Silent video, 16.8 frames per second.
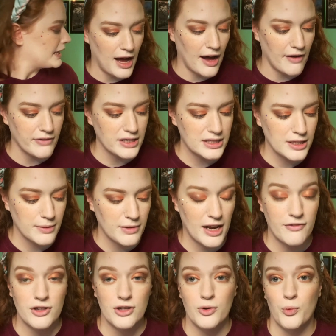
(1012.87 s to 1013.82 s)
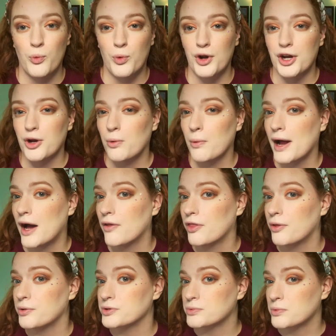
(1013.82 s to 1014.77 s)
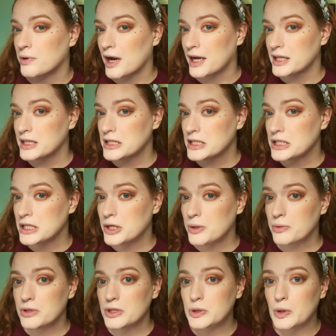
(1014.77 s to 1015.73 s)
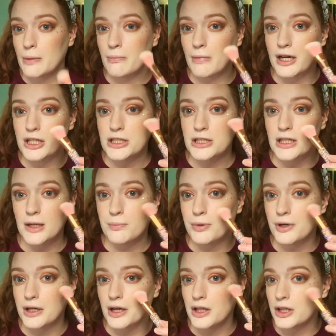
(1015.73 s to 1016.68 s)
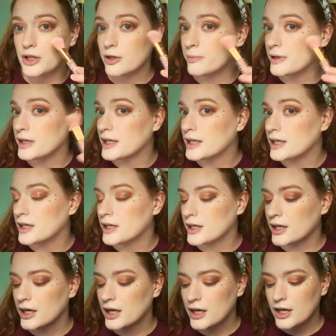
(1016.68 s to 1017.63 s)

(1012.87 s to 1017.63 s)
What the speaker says: Obviously I'm gonna have to work around those rhinestones, so I might just like put it a little bit here.